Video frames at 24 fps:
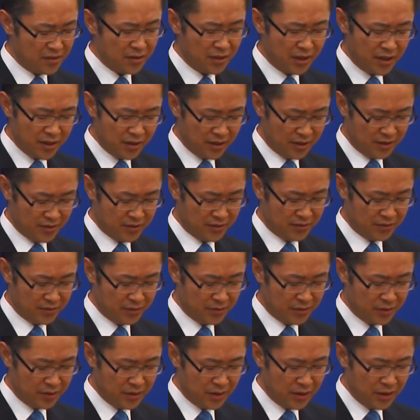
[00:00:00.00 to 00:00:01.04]
others
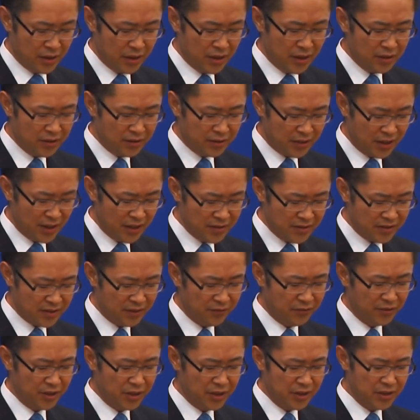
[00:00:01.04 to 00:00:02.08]

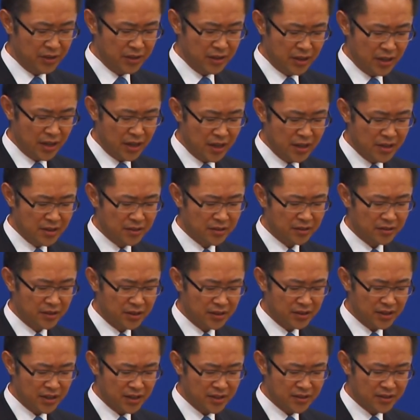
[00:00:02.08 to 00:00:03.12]
intensively in the
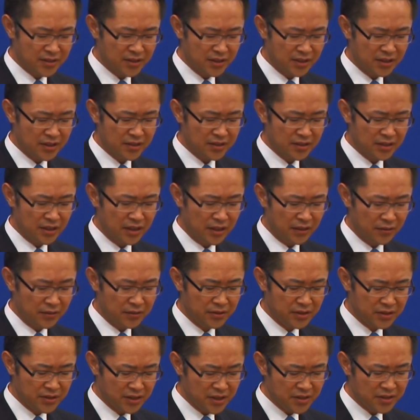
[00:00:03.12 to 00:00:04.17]

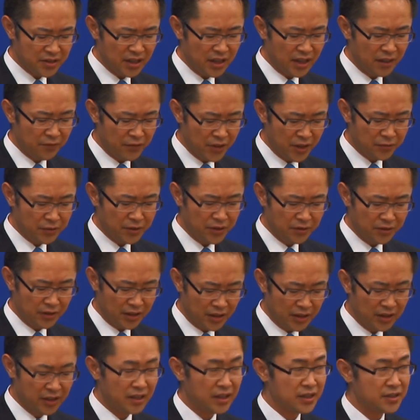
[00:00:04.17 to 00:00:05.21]
disaster-affected
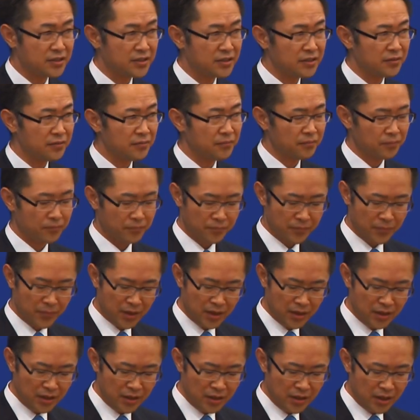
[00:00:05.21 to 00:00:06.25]
areas.
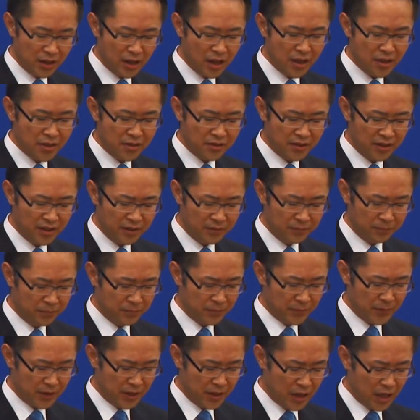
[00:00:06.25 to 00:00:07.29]
And then
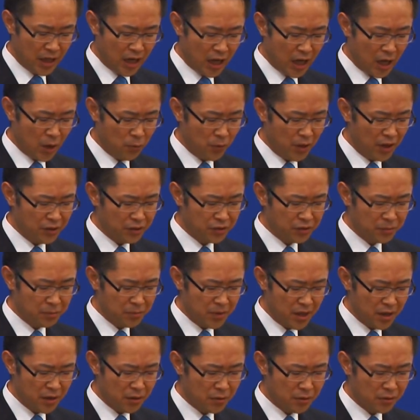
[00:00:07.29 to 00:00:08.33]
I want to
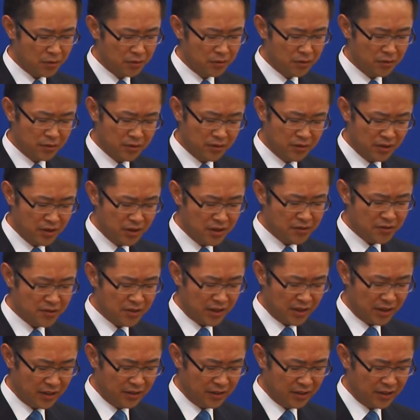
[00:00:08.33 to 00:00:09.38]
make these
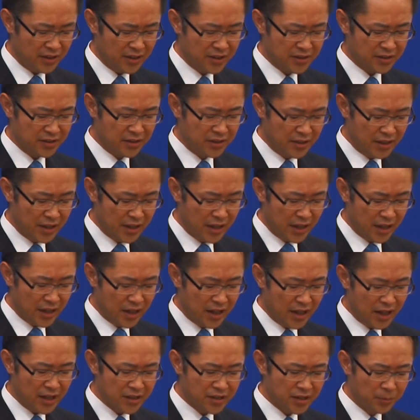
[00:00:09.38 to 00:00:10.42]
areas
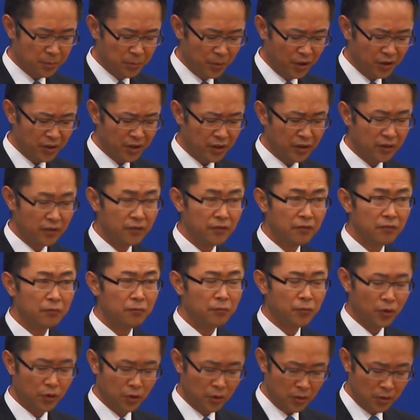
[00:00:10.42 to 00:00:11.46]
as a model
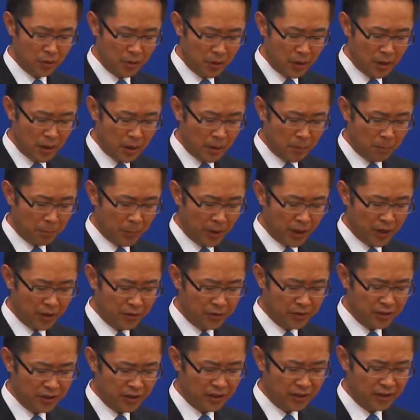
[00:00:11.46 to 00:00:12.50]
for
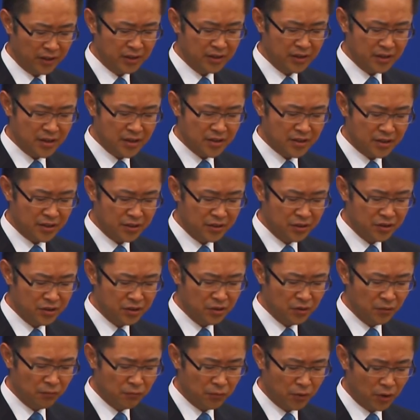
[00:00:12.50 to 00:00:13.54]
pioneering the
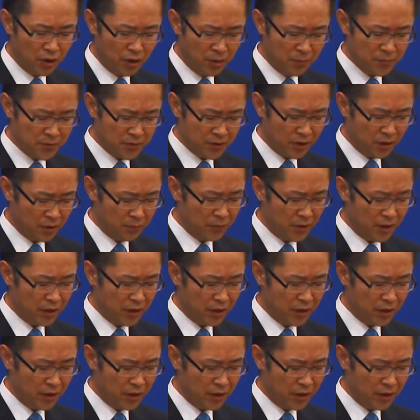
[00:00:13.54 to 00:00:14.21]
new forms of